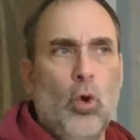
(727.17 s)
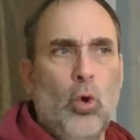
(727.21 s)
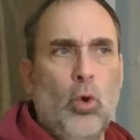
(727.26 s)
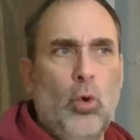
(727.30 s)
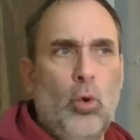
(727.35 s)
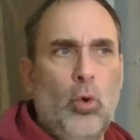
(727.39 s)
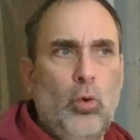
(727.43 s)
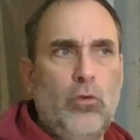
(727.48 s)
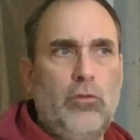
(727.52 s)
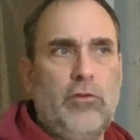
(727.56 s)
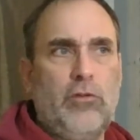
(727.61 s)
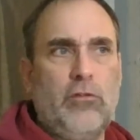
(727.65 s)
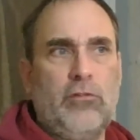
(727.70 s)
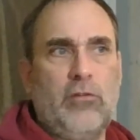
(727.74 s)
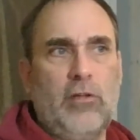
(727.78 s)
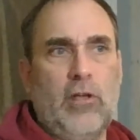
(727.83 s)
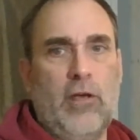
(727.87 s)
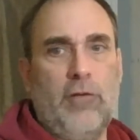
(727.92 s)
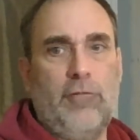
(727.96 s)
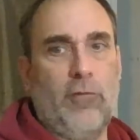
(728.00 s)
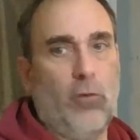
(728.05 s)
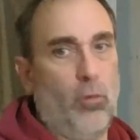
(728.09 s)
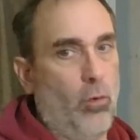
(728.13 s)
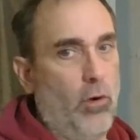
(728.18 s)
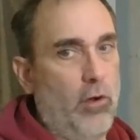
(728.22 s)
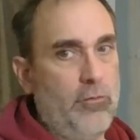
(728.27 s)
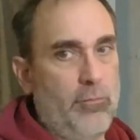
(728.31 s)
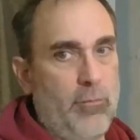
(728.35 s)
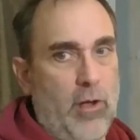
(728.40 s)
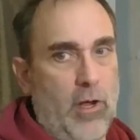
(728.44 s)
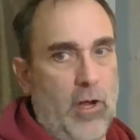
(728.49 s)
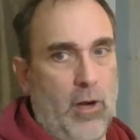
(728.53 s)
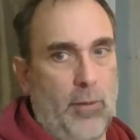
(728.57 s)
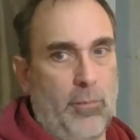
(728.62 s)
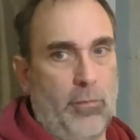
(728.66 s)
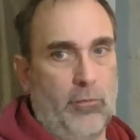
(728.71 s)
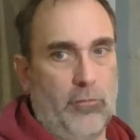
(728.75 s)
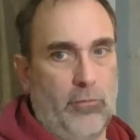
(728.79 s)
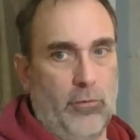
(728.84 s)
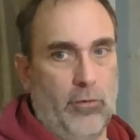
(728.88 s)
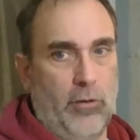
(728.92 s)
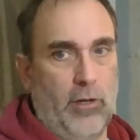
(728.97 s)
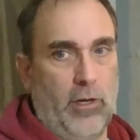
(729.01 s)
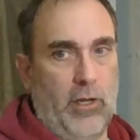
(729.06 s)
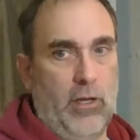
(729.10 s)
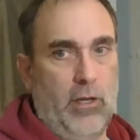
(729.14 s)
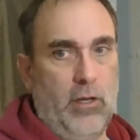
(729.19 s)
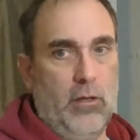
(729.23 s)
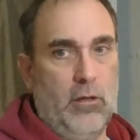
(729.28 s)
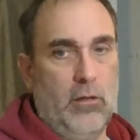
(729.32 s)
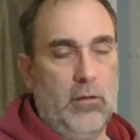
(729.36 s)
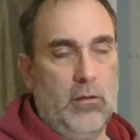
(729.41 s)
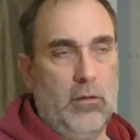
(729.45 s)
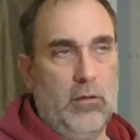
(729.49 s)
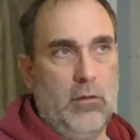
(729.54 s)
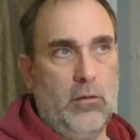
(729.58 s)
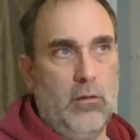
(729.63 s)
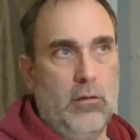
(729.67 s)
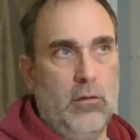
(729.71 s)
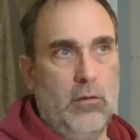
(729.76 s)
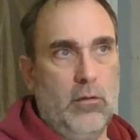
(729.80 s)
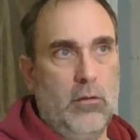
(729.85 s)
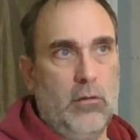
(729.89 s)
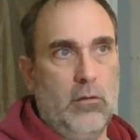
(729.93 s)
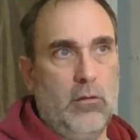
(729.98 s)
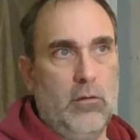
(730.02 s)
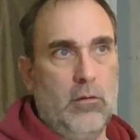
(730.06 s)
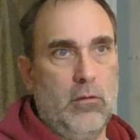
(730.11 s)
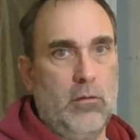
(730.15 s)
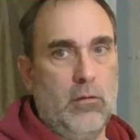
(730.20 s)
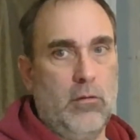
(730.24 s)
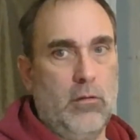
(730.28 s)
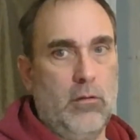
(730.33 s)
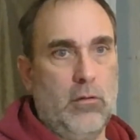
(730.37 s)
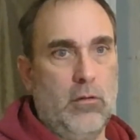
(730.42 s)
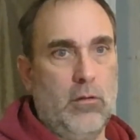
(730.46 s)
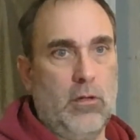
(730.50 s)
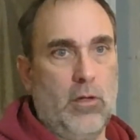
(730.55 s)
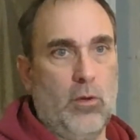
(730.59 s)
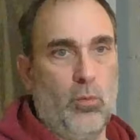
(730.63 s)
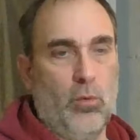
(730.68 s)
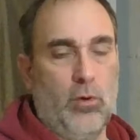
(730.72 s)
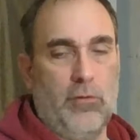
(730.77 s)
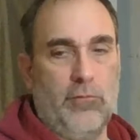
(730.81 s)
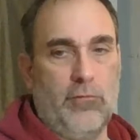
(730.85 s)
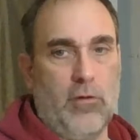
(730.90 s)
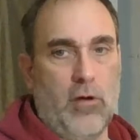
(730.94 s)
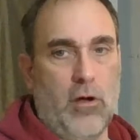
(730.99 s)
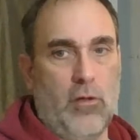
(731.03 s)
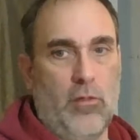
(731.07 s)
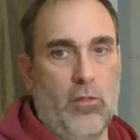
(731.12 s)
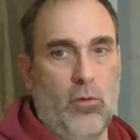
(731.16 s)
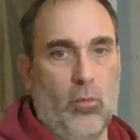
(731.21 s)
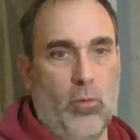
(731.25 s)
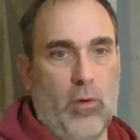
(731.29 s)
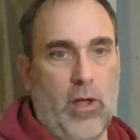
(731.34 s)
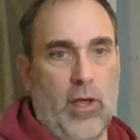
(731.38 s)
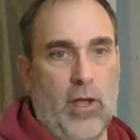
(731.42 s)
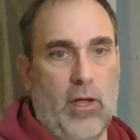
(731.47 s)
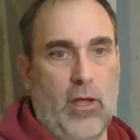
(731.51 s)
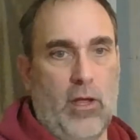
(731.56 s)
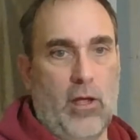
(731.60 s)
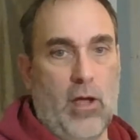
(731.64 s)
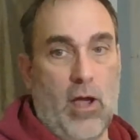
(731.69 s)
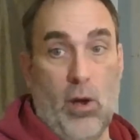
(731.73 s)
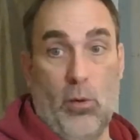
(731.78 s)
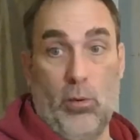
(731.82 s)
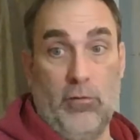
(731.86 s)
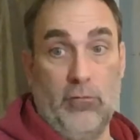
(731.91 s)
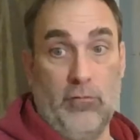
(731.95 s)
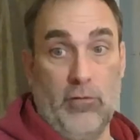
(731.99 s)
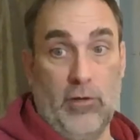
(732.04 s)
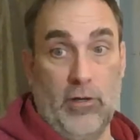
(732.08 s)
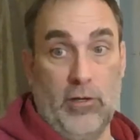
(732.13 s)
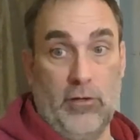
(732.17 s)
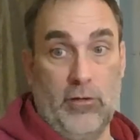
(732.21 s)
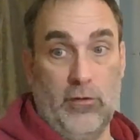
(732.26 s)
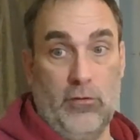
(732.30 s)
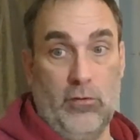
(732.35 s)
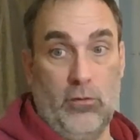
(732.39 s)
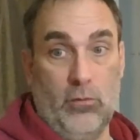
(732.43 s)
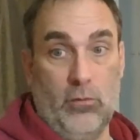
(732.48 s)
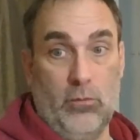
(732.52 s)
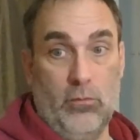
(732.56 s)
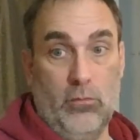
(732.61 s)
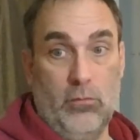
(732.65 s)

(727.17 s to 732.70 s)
Who's to say if it was my opportunity, it would have gone the way I would have liked it to?